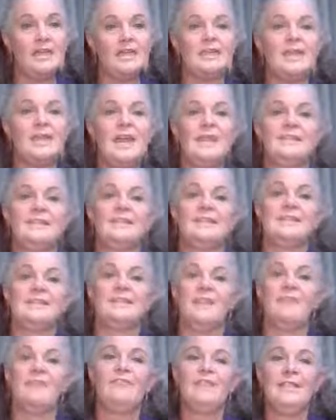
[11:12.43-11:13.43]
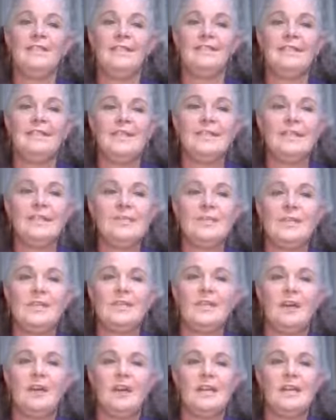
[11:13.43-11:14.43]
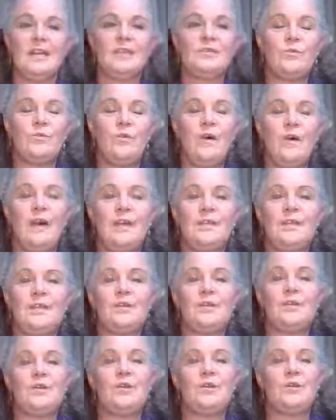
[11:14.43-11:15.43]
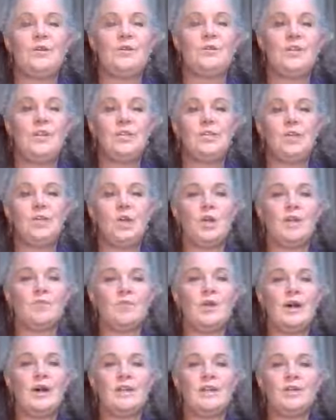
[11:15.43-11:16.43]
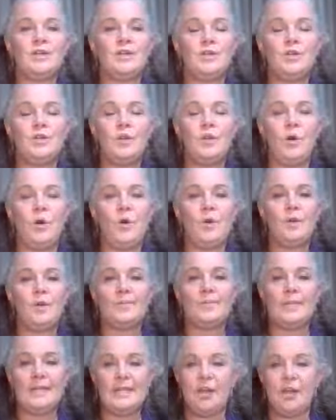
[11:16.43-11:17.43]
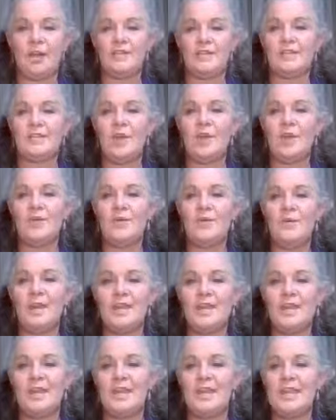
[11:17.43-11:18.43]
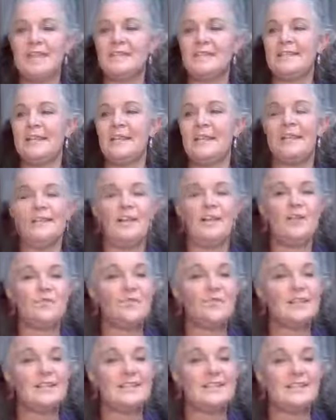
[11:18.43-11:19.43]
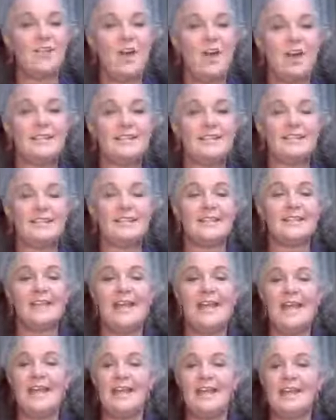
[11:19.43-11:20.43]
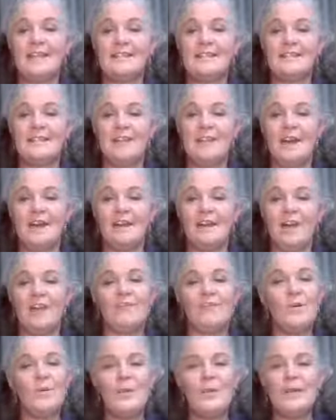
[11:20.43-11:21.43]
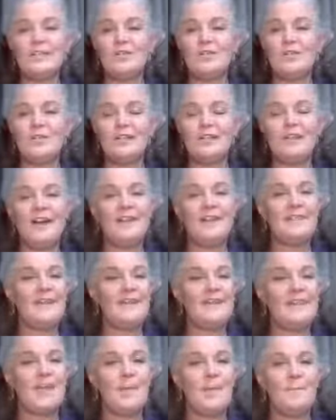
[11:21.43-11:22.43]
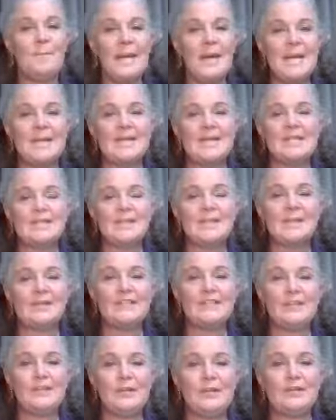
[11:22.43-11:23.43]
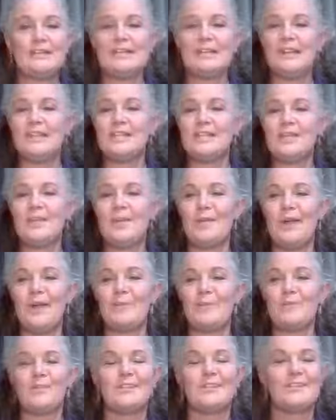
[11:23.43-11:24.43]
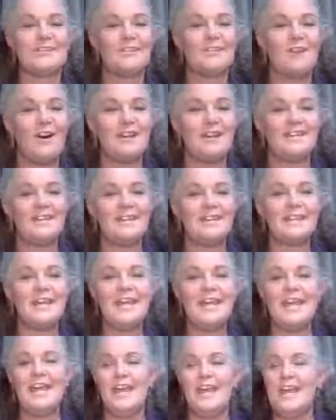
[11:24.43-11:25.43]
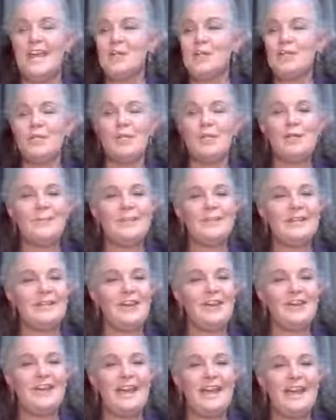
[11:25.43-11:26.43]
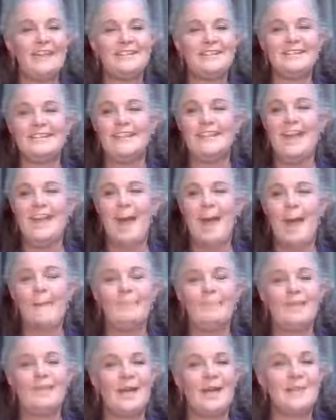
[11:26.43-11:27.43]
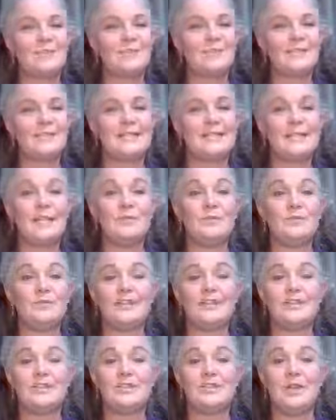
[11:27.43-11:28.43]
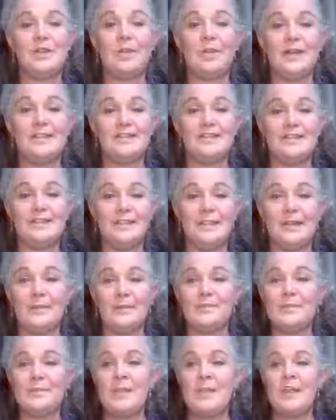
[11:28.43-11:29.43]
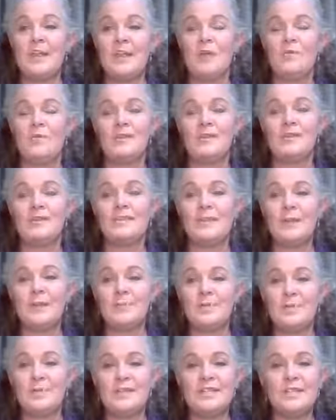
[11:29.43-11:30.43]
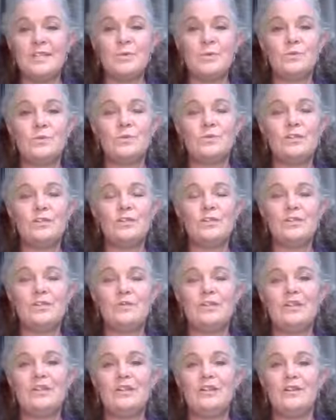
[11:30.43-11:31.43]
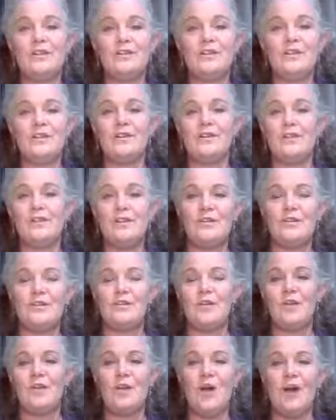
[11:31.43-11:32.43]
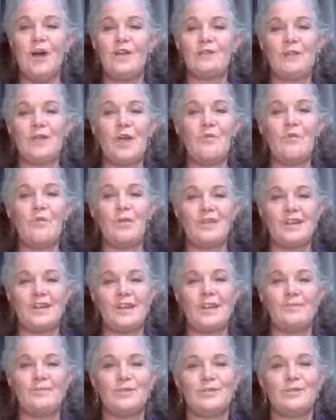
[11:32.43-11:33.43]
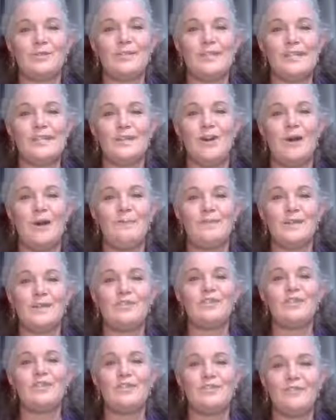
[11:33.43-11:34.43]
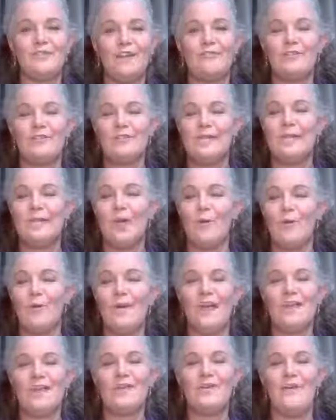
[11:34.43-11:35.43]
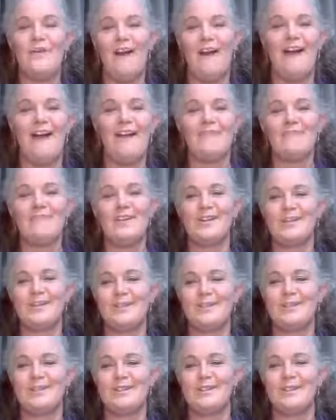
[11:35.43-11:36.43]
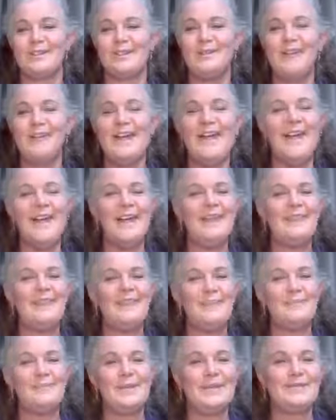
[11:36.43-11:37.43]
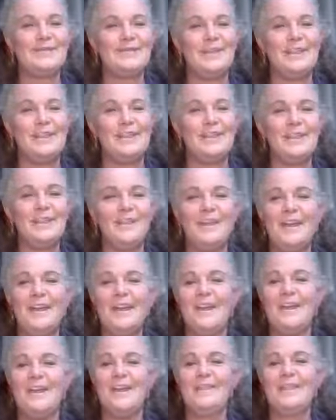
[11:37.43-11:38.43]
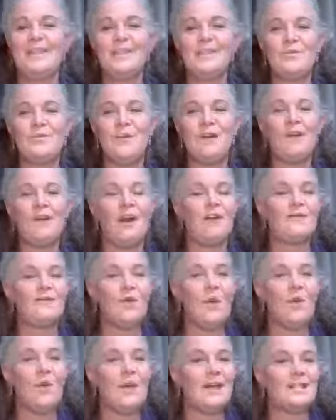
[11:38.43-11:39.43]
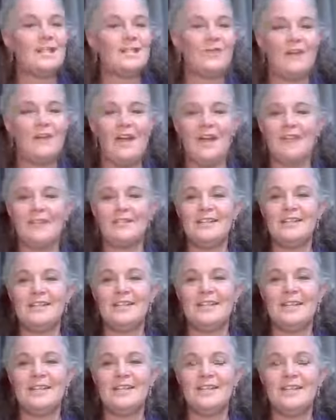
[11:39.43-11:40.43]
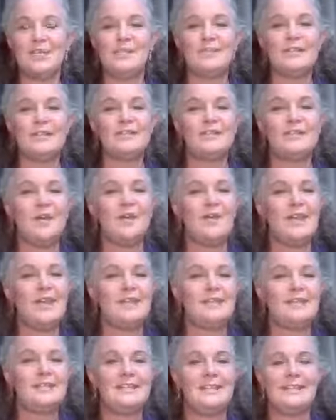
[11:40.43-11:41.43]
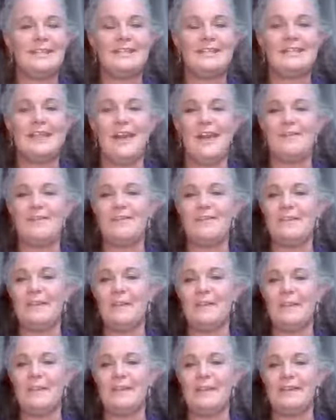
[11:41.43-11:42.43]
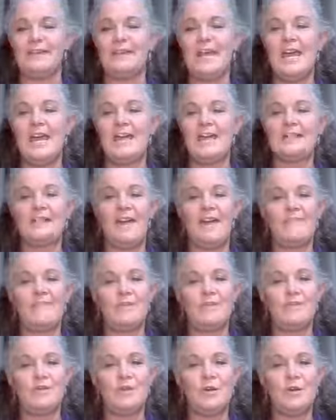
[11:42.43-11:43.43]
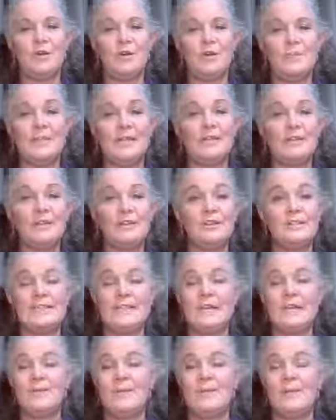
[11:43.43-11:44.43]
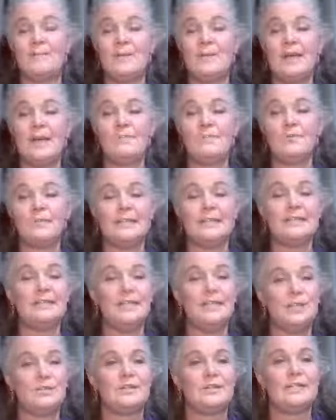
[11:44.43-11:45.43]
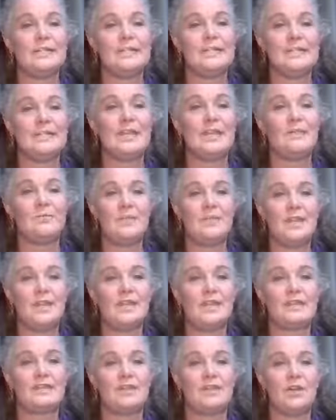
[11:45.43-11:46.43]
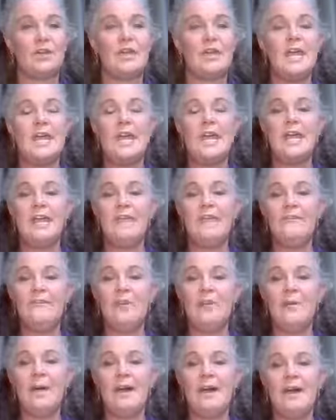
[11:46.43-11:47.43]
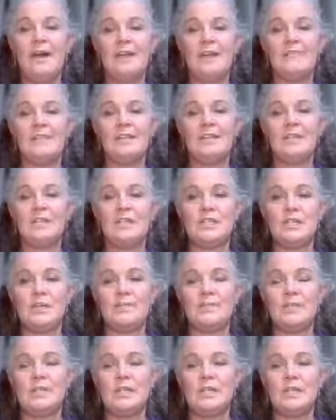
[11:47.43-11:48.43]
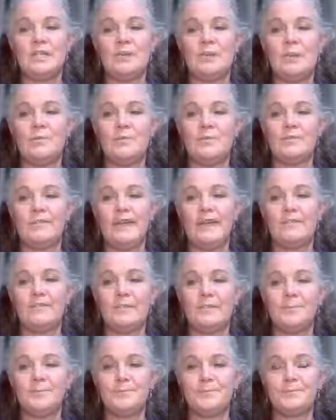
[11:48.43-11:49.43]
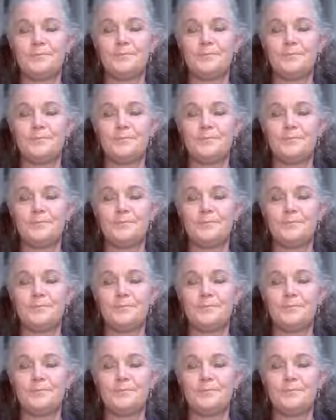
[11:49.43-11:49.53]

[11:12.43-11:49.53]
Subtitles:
Yes, definitely Lepidolite is one too that you can put under your pillow. So one of the things that I love with the slices is that I always feel like that they're made specifically to be able to slide it into your pillowcase and be able to sleep with it so easily. Whereas some crystals, you really, you kind of get woken up during the night because you're definitely aware you have a crystal in the bed with you. This one, I've always found it to be so easy to have in the bed, to have in your pillow slip and be able to literally sleep with it. So if you are having insomnia troubles, having